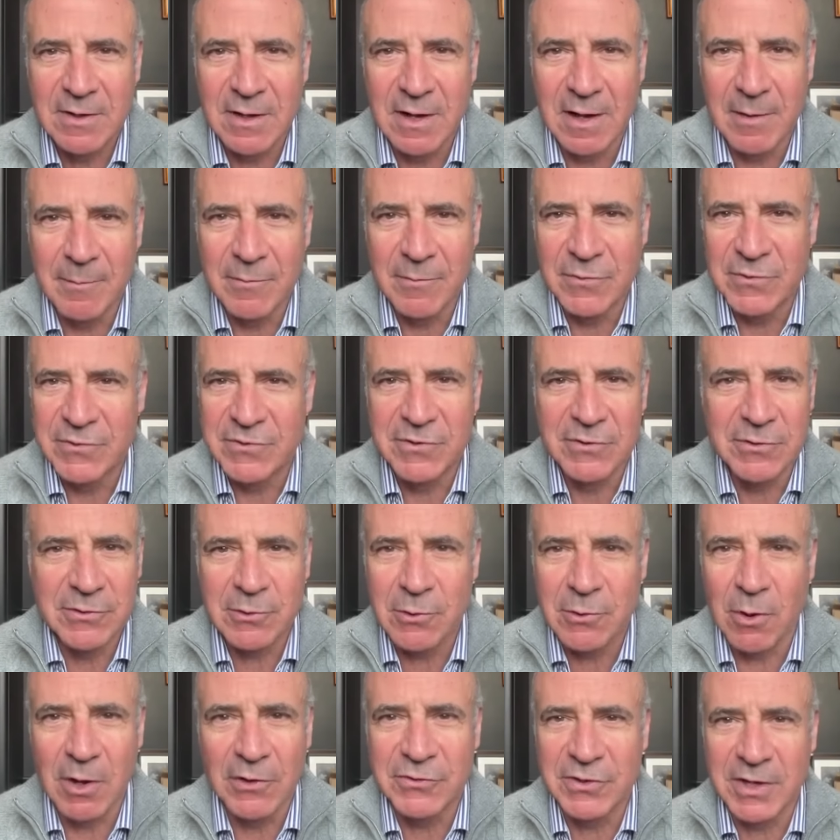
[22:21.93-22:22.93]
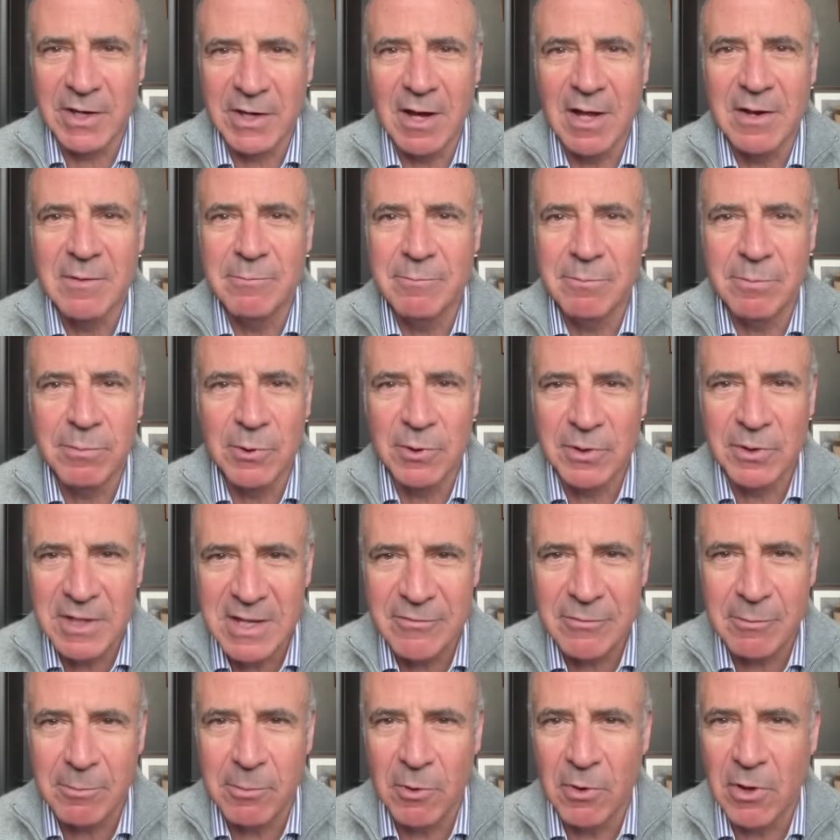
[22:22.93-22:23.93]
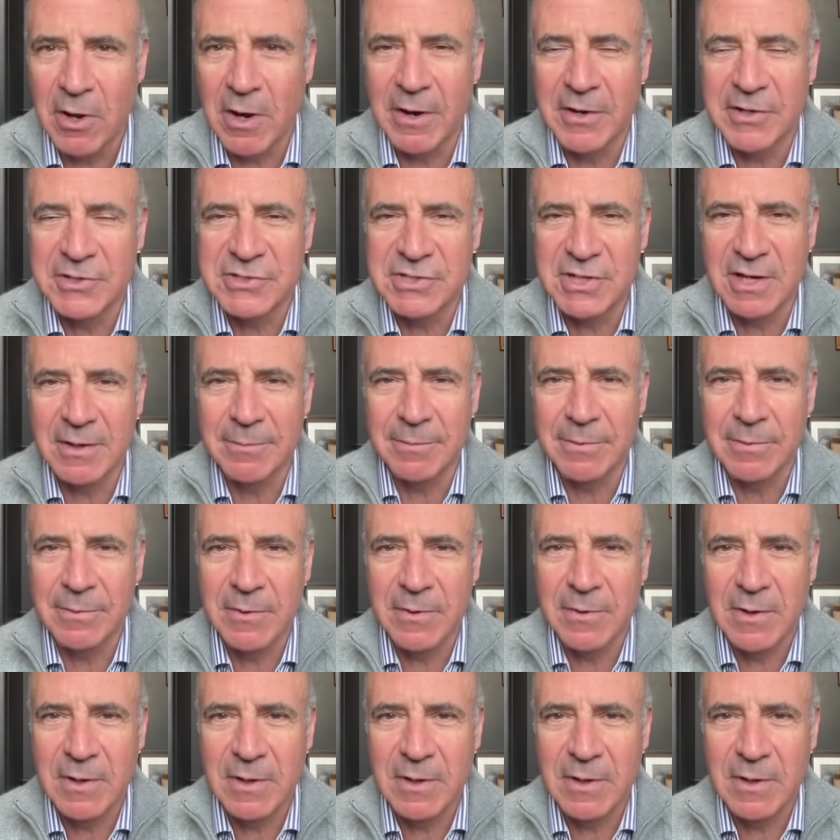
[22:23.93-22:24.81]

um, causing unbelievable hardship,